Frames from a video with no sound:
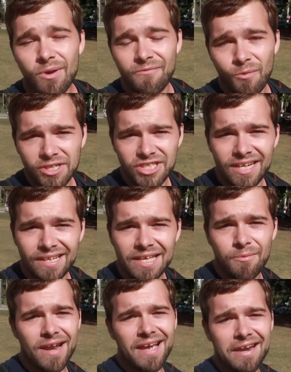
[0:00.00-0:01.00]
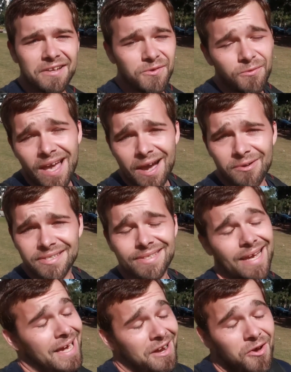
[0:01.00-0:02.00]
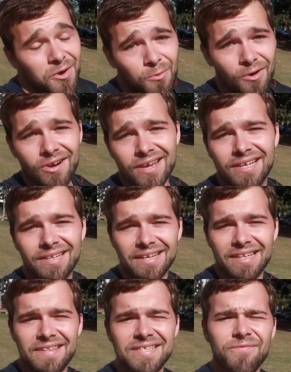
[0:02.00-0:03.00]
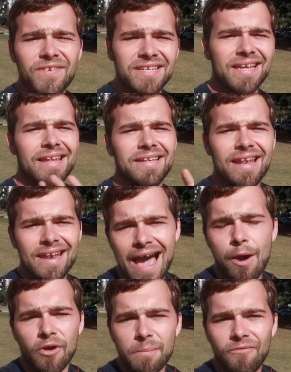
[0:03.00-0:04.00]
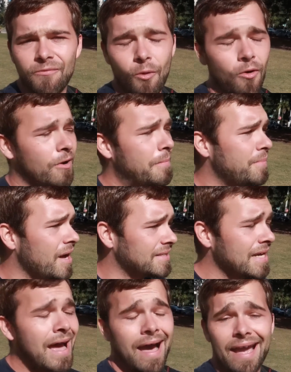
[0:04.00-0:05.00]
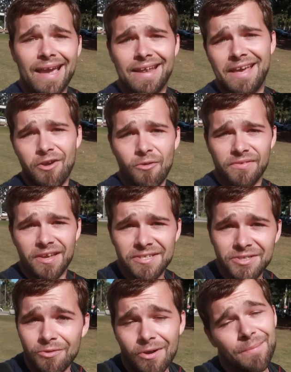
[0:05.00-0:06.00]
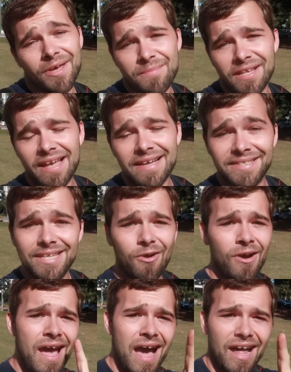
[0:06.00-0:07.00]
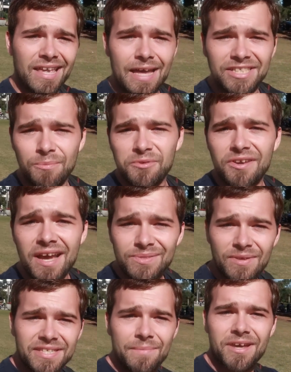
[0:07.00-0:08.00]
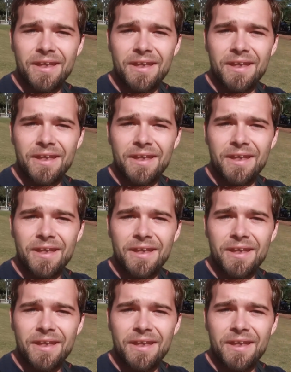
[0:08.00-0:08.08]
So unfortunately, what I got to do now is I got to go to work. Luckily, this event ended an hour before, but I got to head over there soon or I'm going to be late. So I'll catch up with you guys once I'm